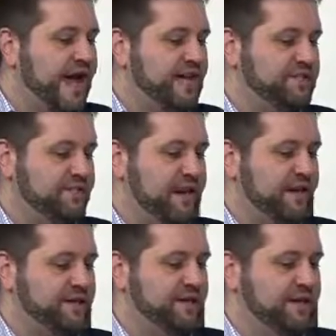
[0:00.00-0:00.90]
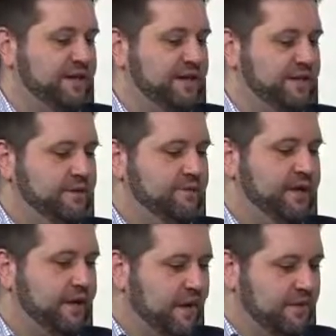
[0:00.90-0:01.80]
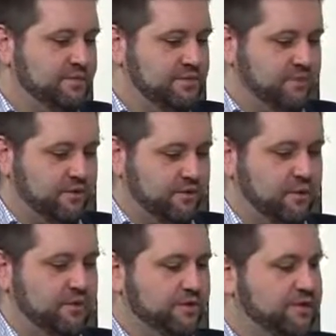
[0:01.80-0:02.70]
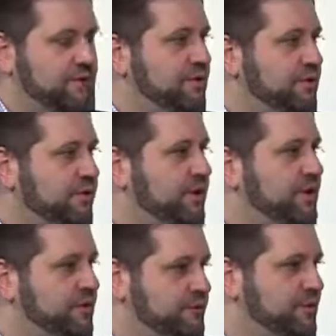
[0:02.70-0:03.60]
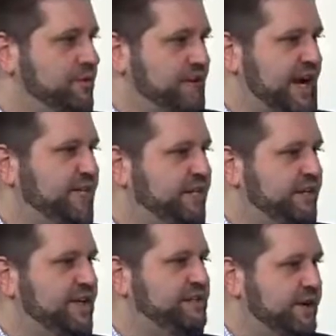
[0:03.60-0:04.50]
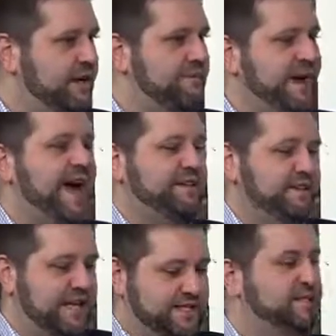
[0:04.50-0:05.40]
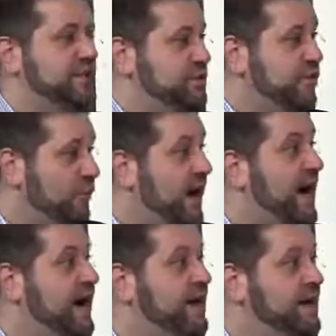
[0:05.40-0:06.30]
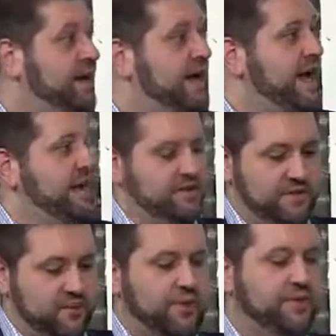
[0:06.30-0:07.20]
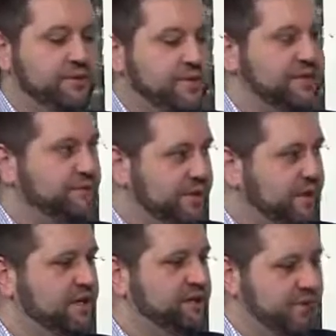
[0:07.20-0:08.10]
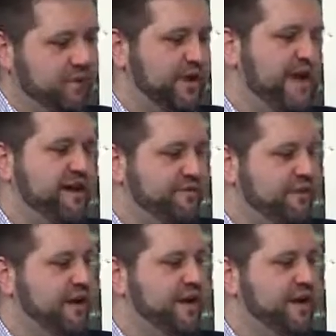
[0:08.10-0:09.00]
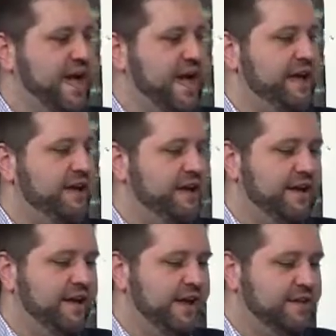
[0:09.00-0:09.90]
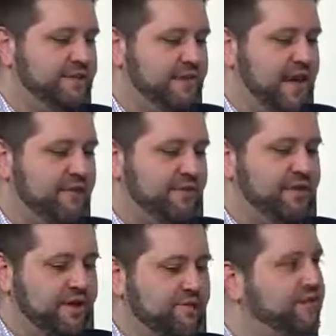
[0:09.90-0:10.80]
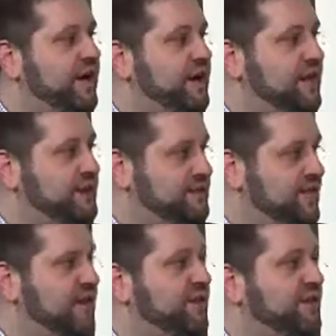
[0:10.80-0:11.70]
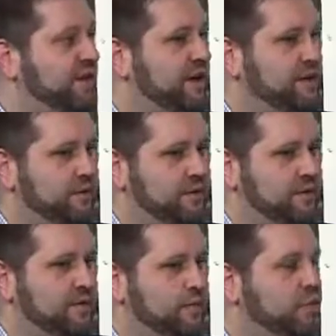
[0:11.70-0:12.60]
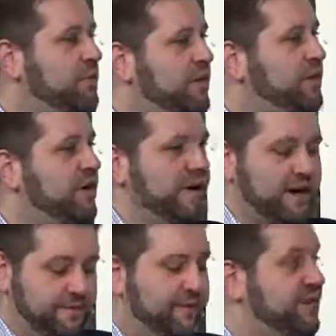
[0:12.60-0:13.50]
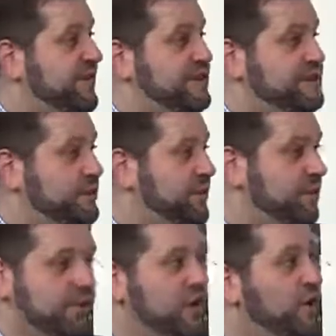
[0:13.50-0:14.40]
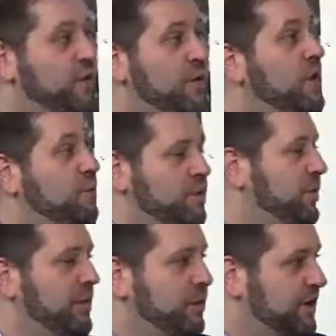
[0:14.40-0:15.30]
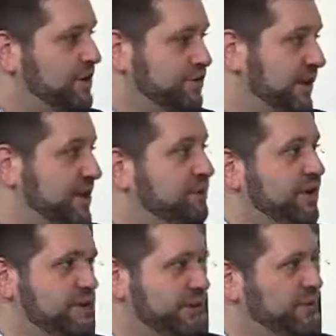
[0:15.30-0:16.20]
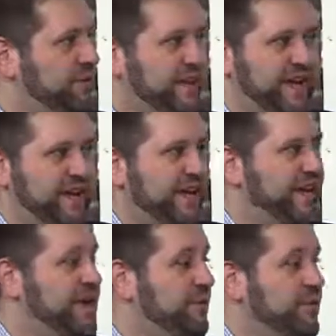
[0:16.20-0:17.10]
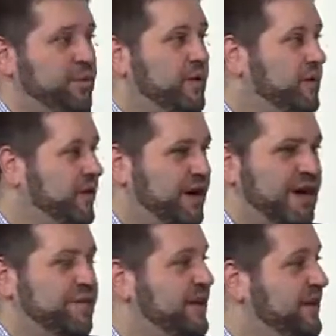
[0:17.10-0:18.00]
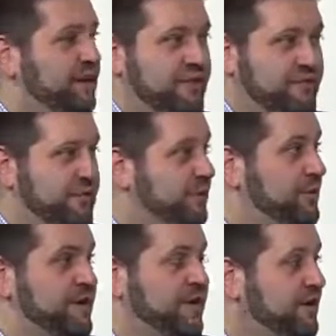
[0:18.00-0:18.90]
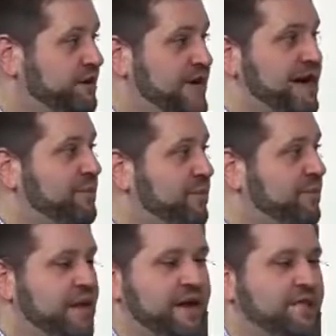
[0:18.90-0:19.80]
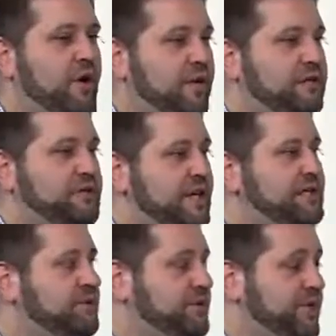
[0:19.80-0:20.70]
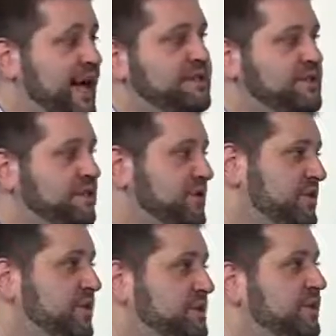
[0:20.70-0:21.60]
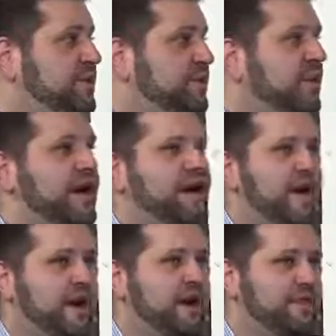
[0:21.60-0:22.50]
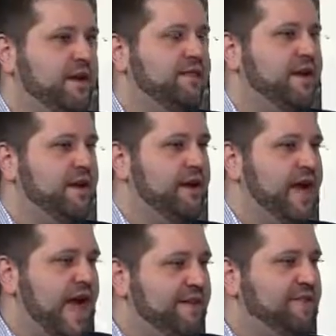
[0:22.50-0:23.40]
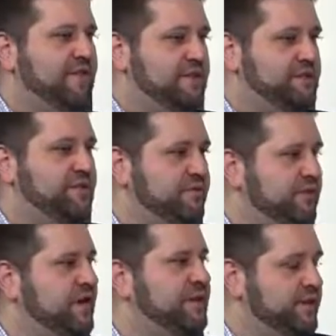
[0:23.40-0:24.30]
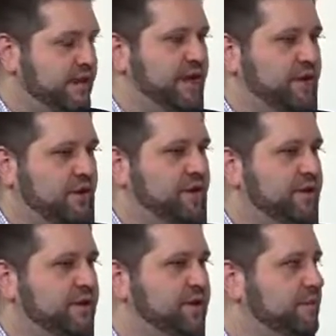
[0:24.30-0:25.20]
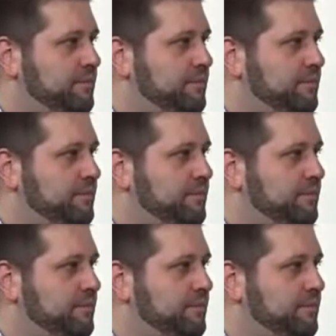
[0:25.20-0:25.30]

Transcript: aspect becomes the cornerstone of what you do. It's like everything needs to come back to that central why. And it's like we do this because we want to have fun. And is everything funny? Does everything, you know, would we want to come to the events that we throw? Would we want to drink the beer that we're making? Would we want to come and eat our food at our tap room? And if all those answers are yes, then we're doing something right. And I think that having things be fun and lighthearted